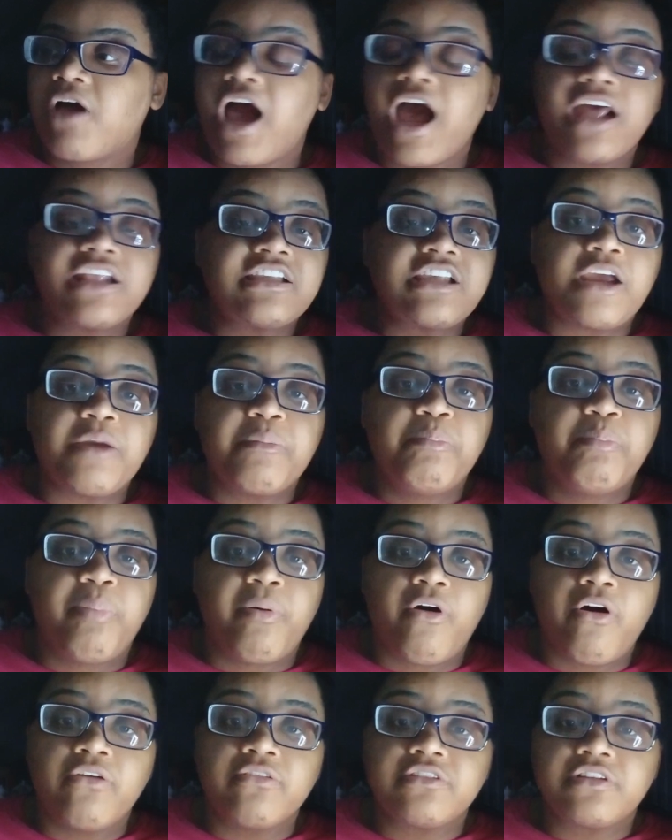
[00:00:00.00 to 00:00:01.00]
I take
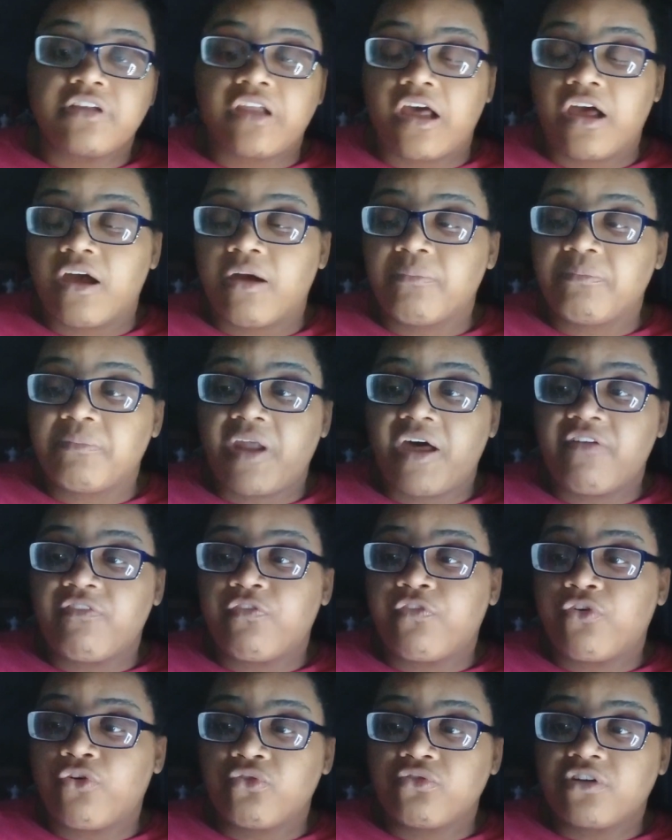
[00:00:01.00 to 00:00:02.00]
part time,
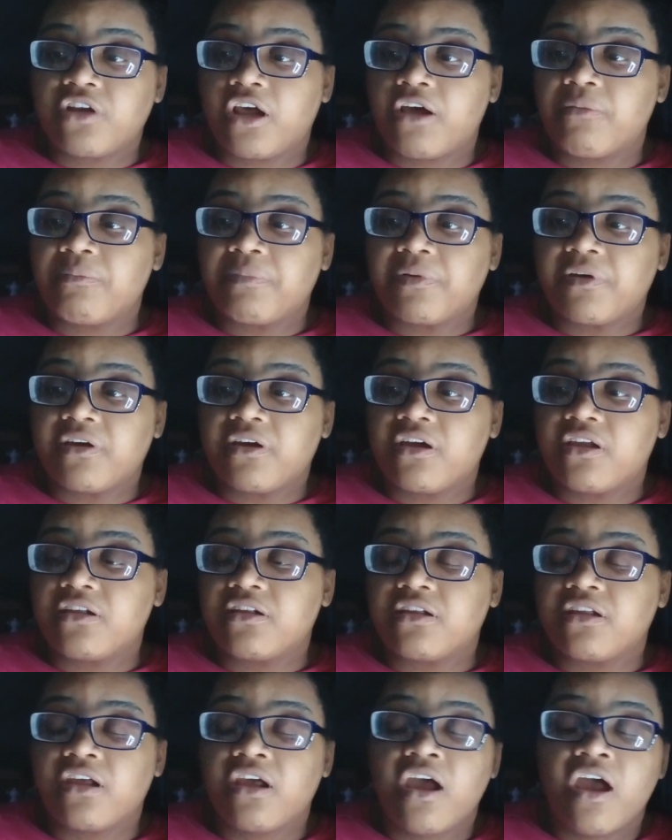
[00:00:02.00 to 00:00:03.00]
not full time,
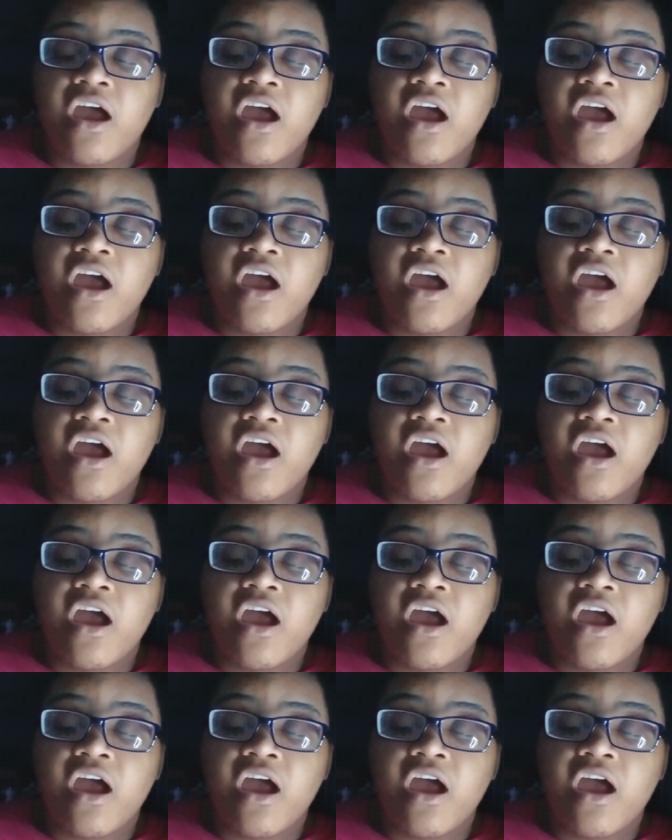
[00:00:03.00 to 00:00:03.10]
because